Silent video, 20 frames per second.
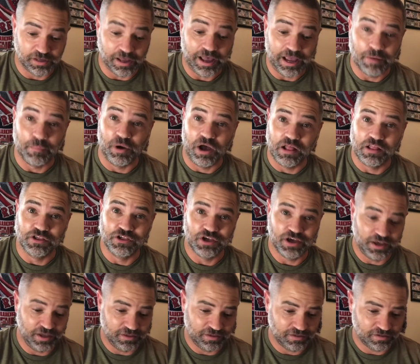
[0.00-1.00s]
I
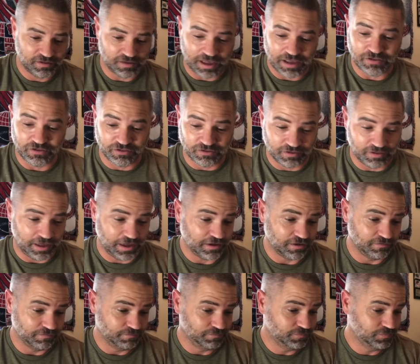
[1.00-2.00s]
apologize. I just, I
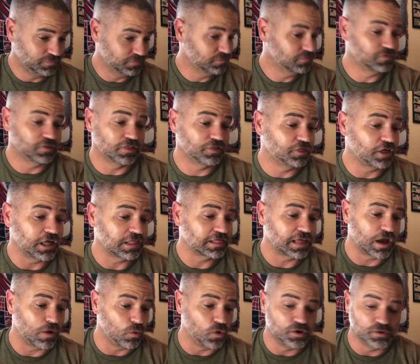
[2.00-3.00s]
thought
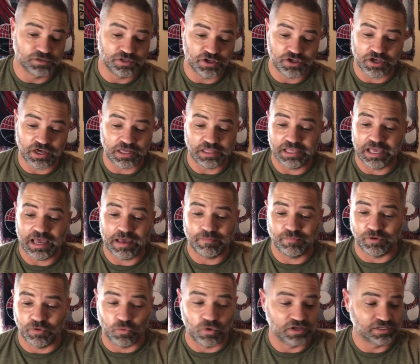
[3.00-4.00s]
that one was a Jake Lamb
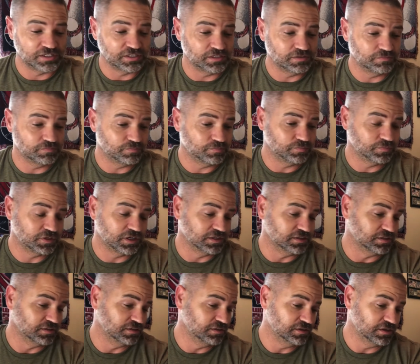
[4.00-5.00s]
and it wasn't
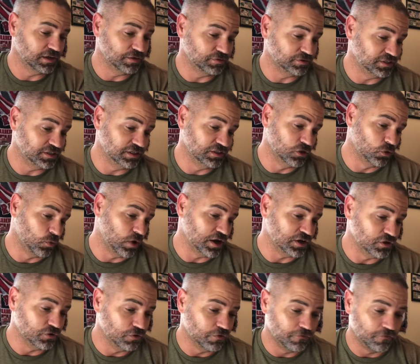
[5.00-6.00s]
because I was seeing the red
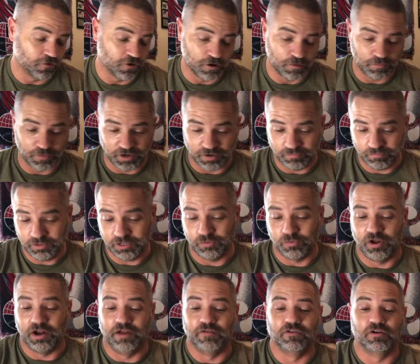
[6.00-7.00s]
uniform and, and
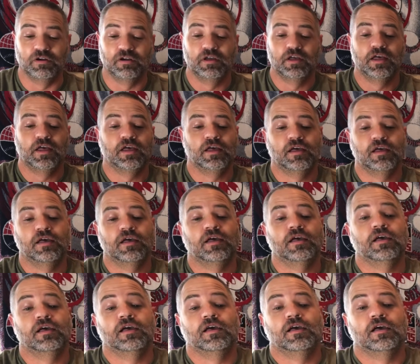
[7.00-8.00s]
whatever.
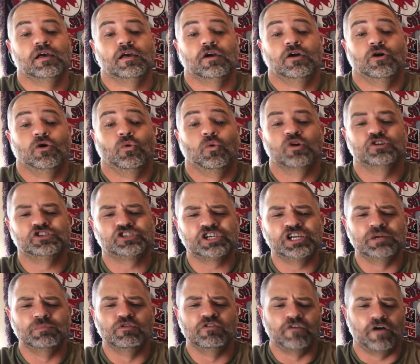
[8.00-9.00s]
We're just
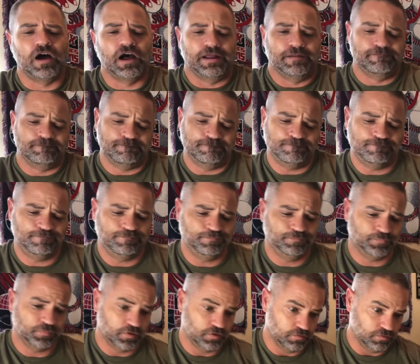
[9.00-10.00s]
gonna move on
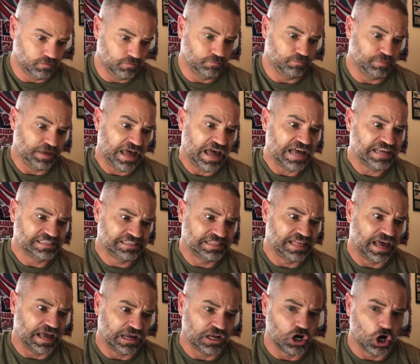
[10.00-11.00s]
past
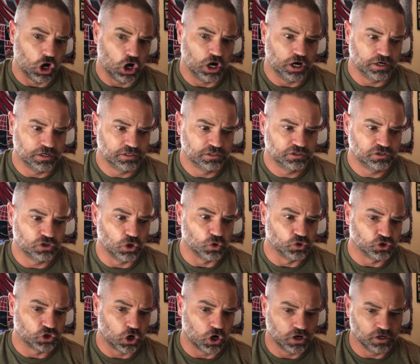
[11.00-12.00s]
that card, those
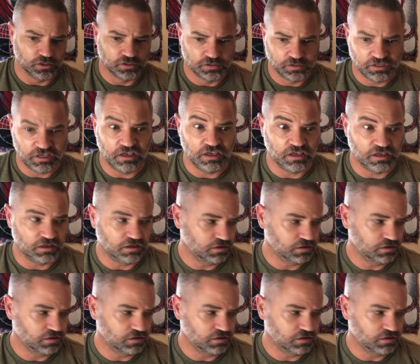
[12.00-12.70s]
cards. Yeah.